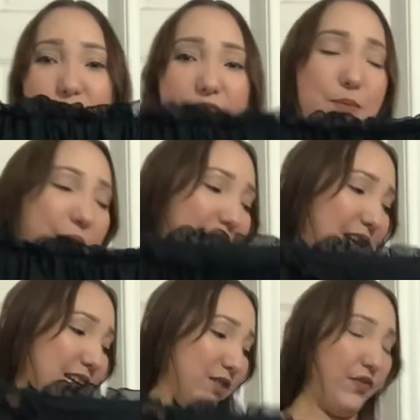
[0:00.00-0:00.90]
this
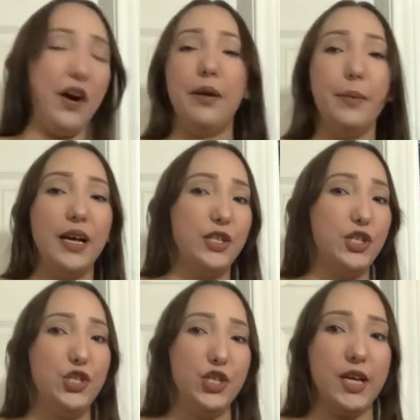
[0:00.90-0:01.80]
bikini is very much
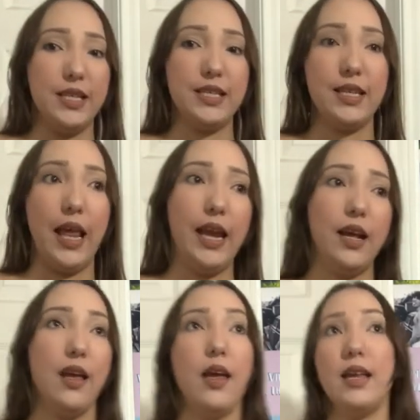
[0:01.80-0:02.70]
just like
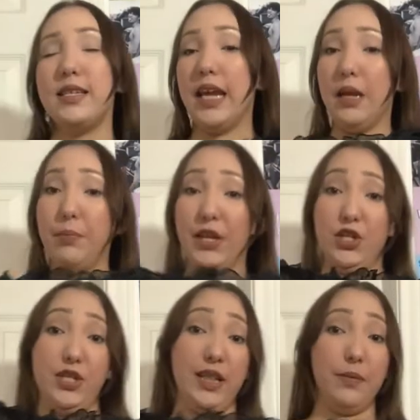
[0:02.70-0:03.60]
taking
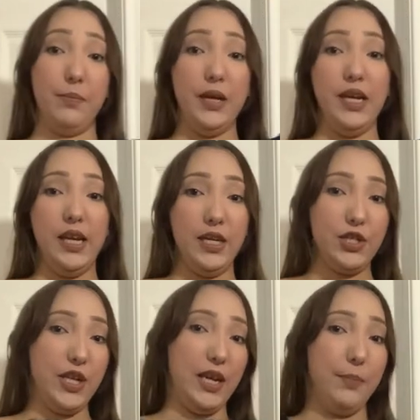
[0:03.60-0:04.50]
pictures at the beach,
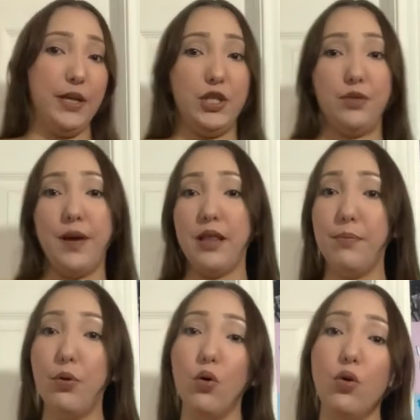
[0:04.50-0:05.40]
taking pictures by the
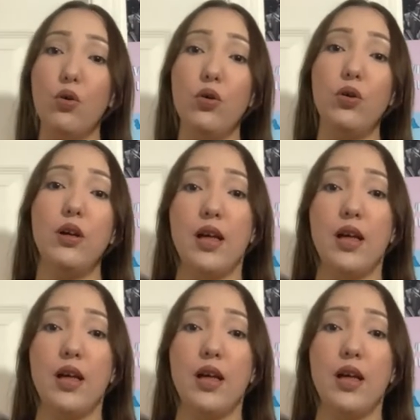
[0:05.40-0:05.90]
pool.